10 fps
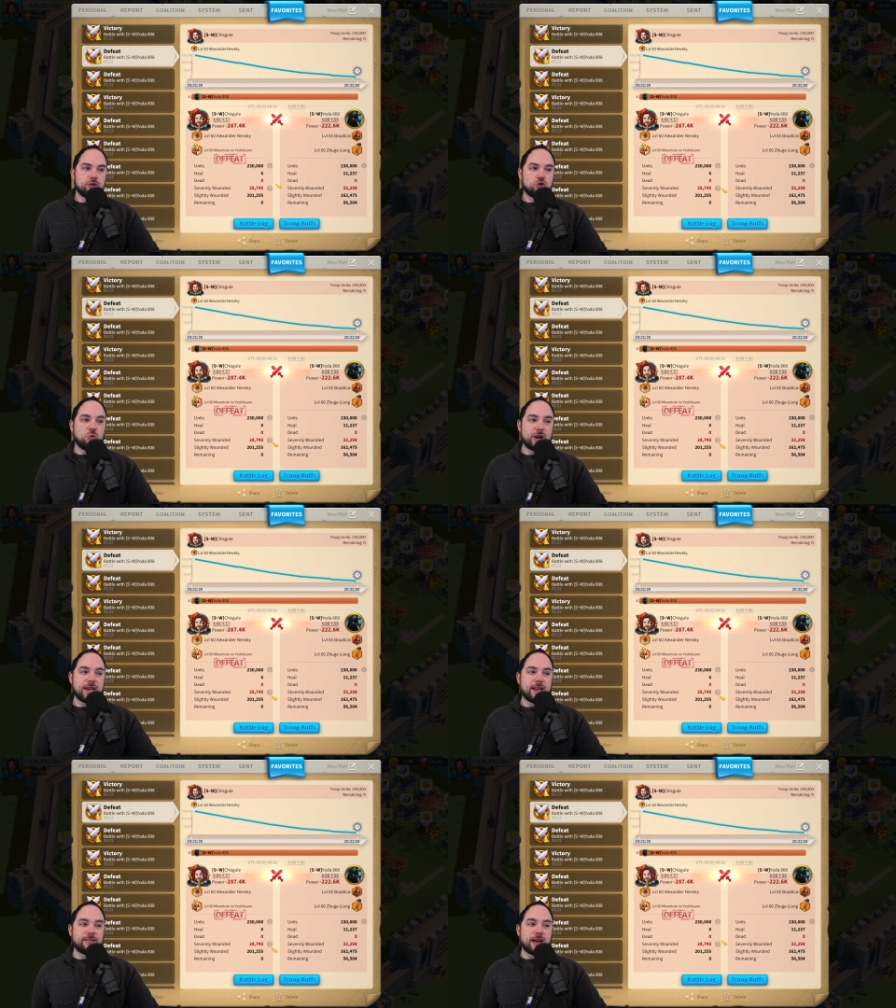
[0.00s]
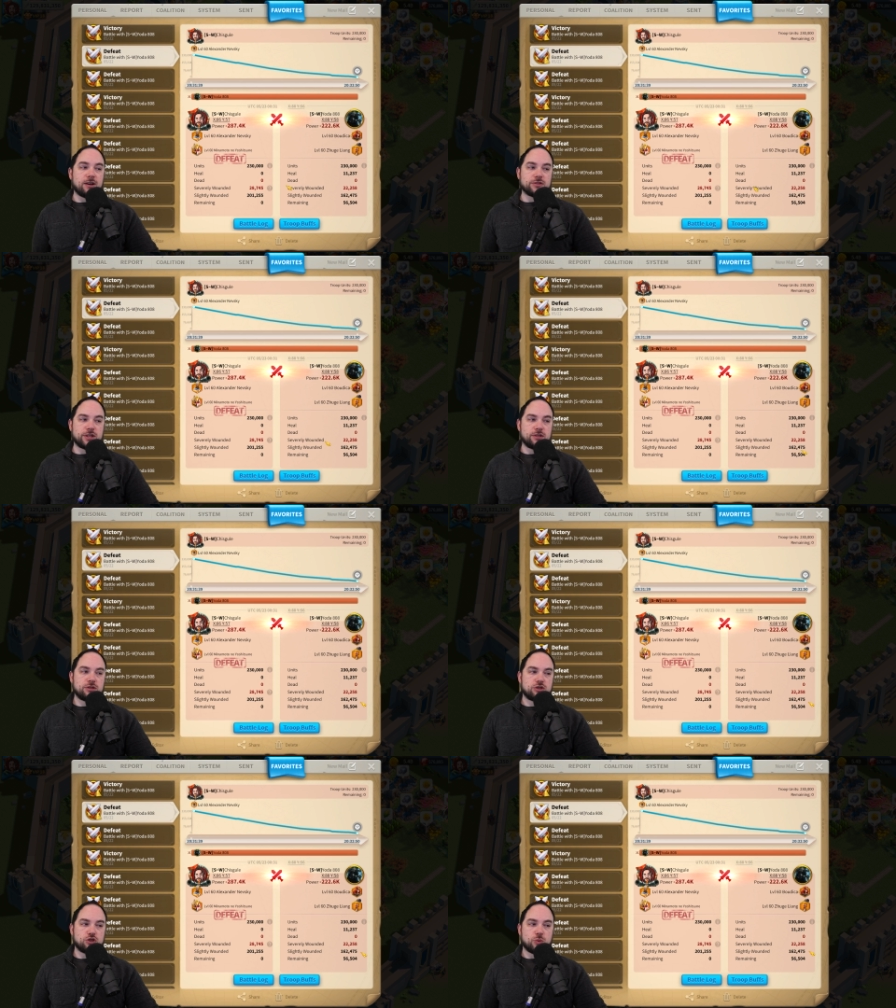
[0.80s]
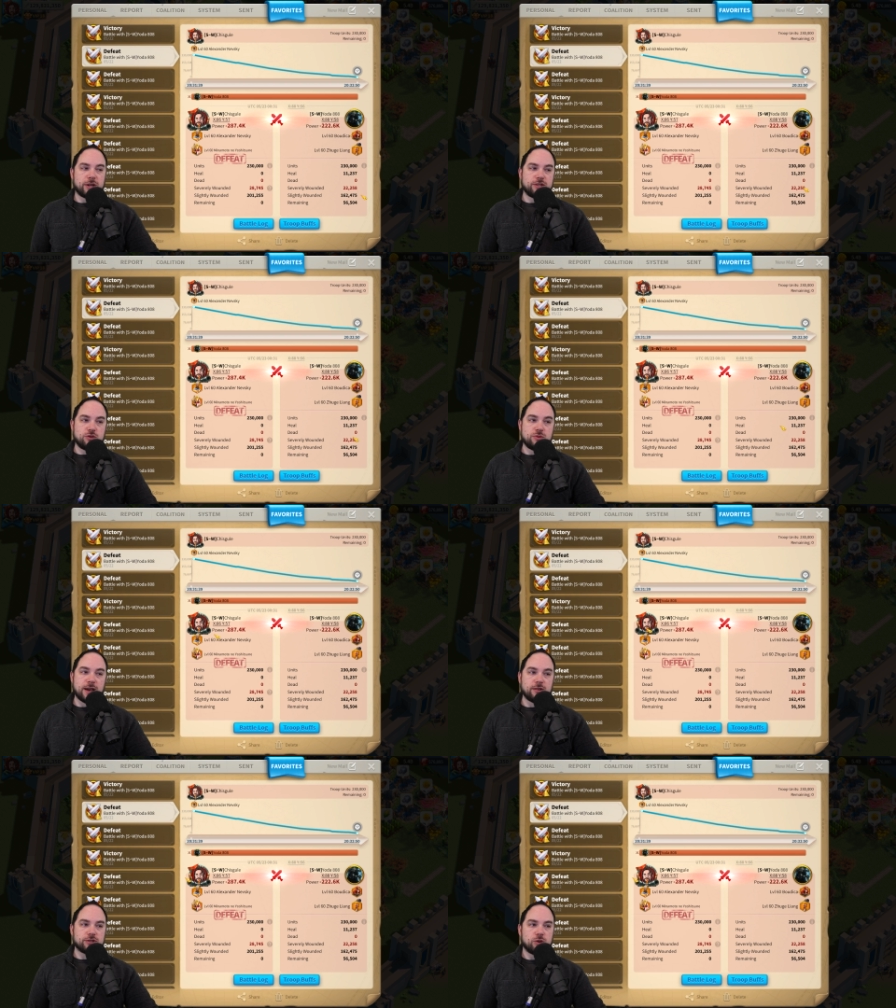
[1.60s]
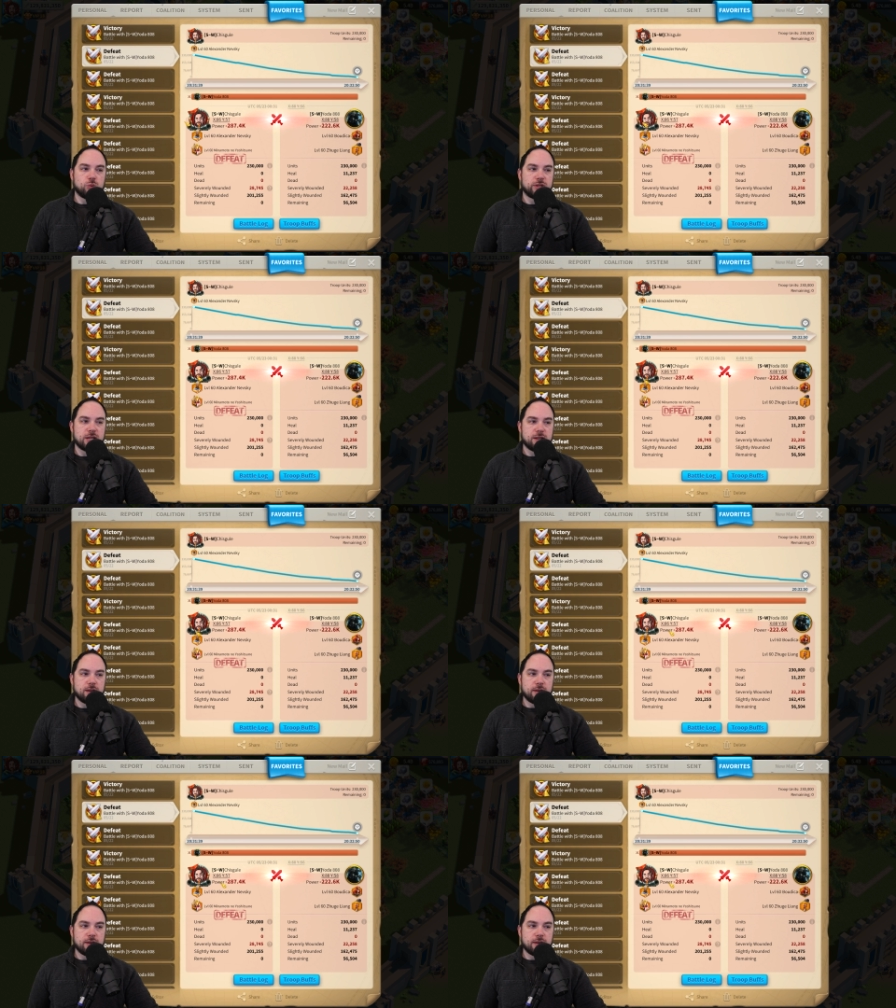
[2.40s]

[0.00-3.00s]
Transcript: 28,000 to 22,000 with the